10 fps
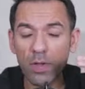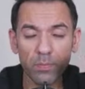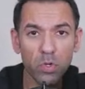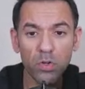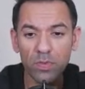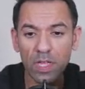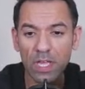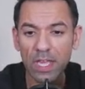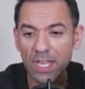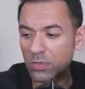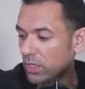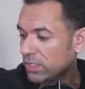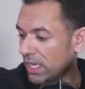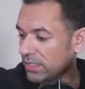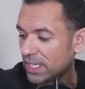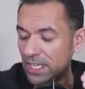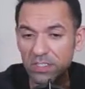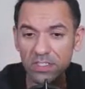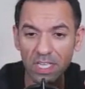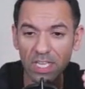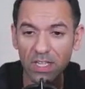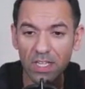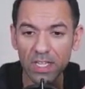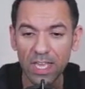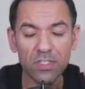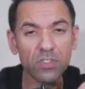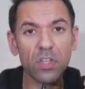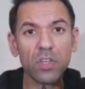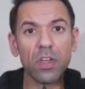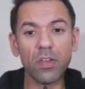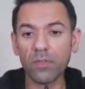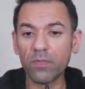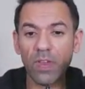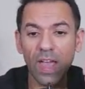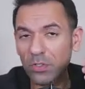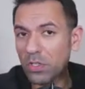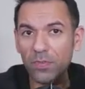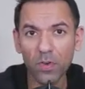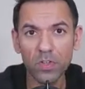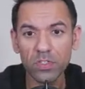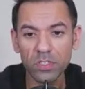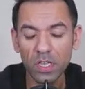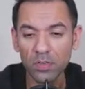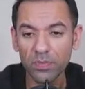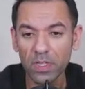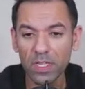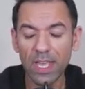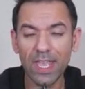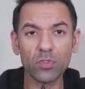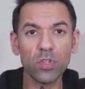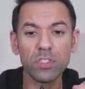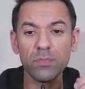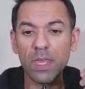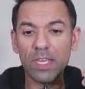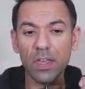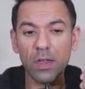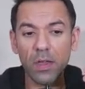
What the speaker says: improve. It's going to, at the end of the day, it's value for yourself. It's going to make